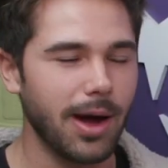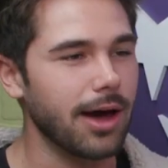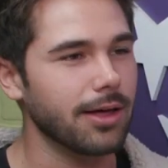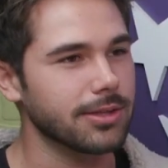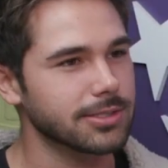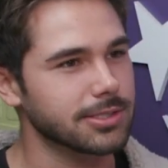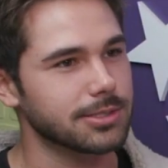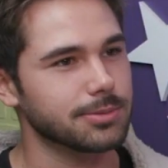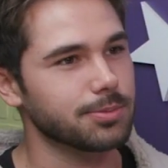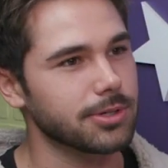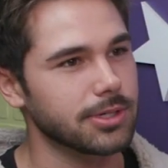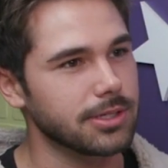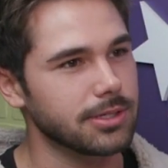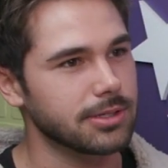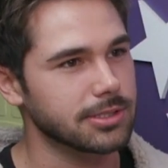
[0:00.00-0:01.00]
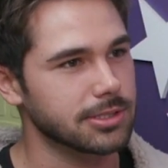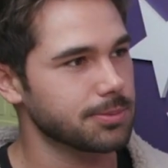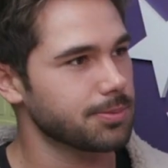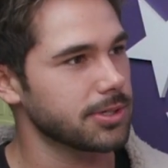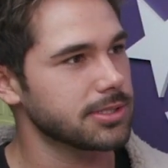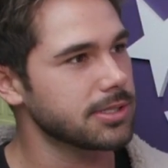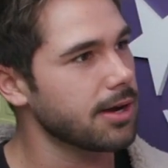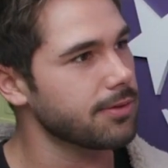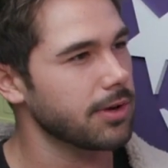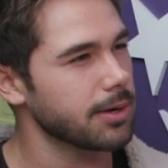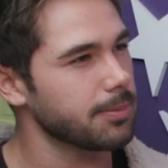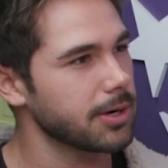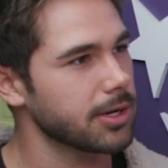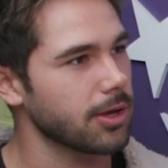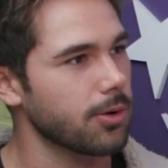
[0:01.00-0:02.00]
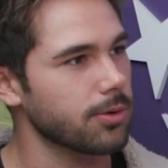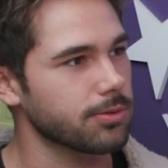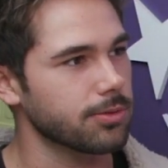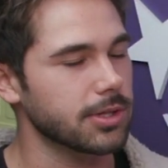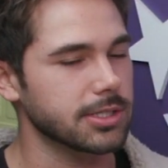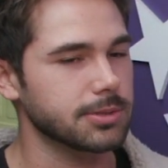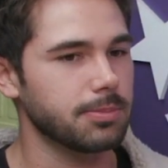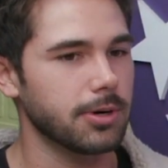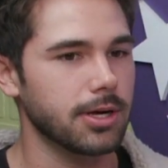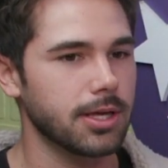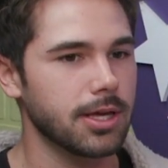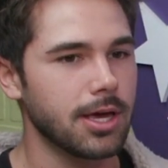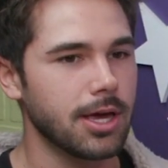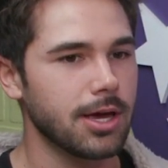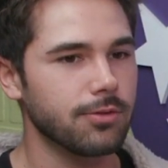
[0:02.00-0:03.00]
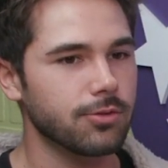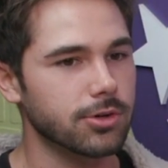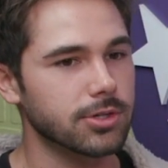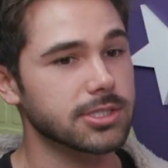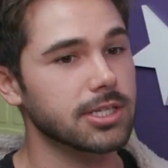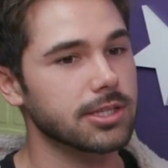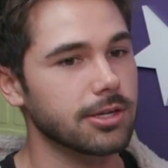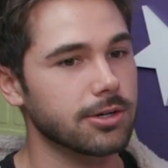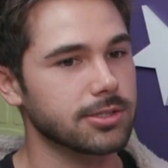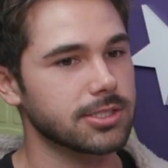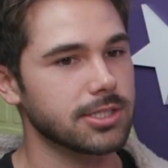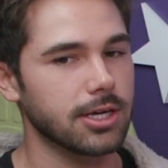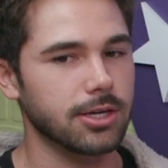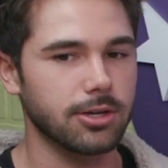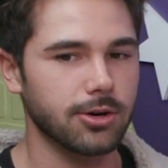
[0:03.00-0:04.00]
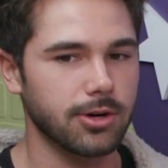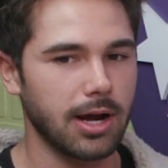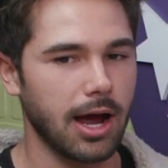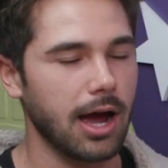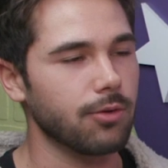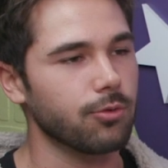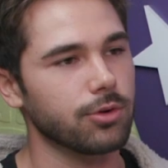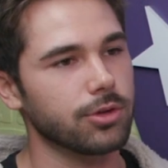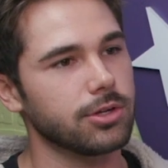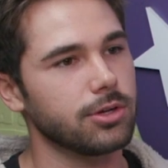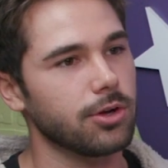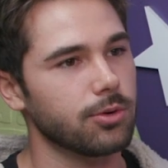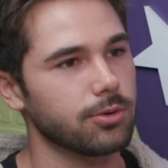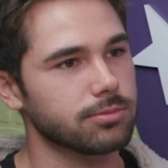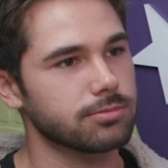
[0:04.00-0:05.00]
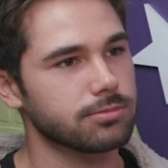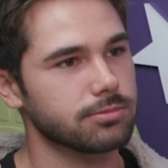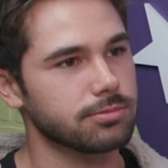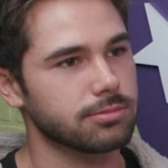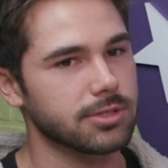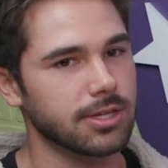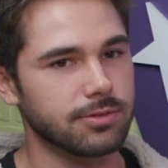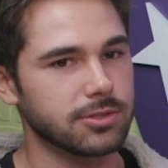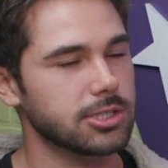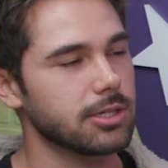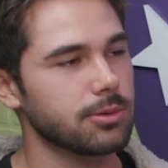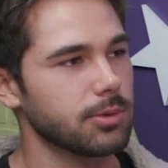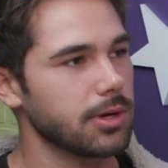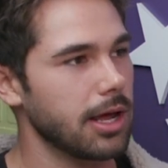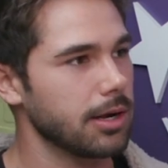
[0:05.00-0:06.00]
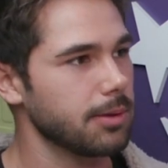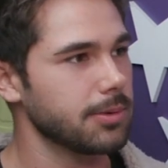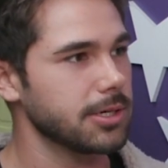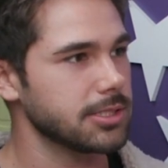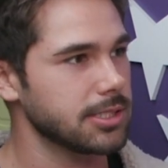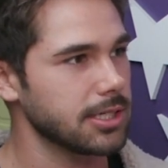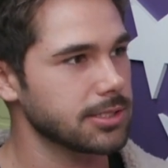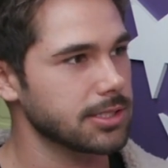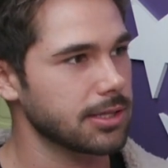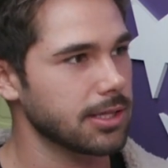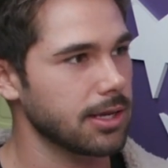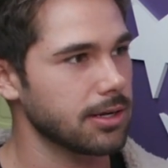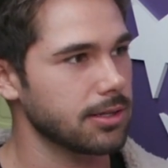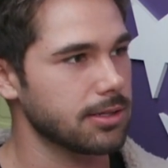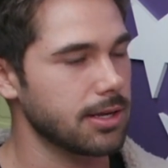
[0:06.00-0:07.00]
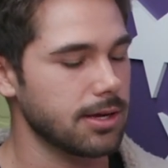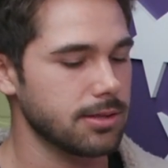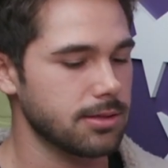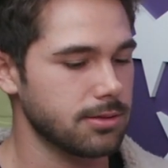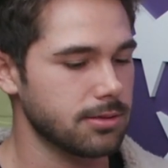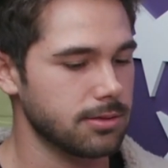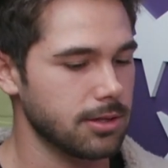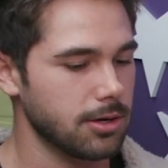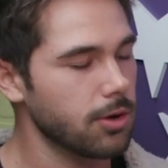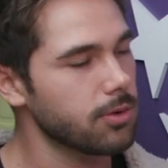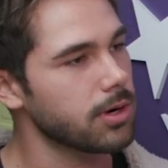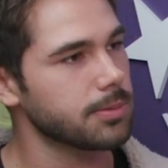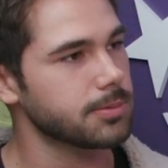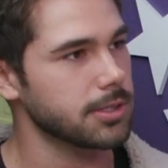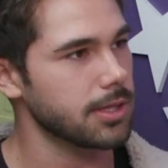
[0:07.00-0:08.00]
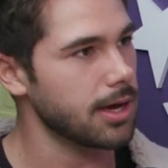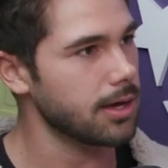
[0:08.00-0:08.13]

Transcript: wow, this is pretty. This is pretty tough. Anybody going through this, but if you're gonna sit there and say, you know what, I really don't give a shit what anybody says at the end of the day, then own up to